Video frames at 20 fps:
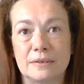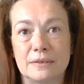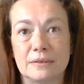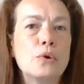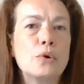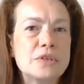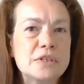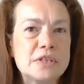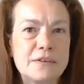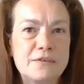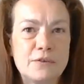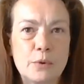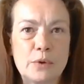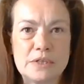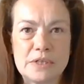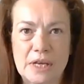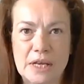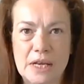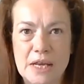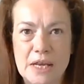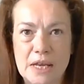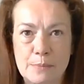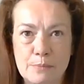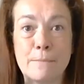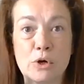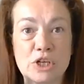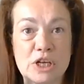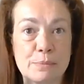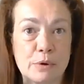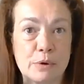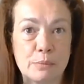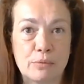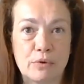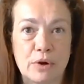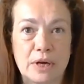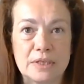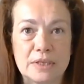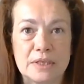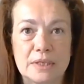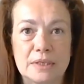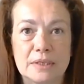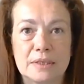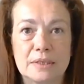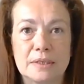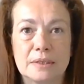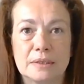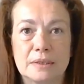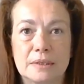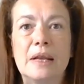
I want to give you a daily embodiment practice.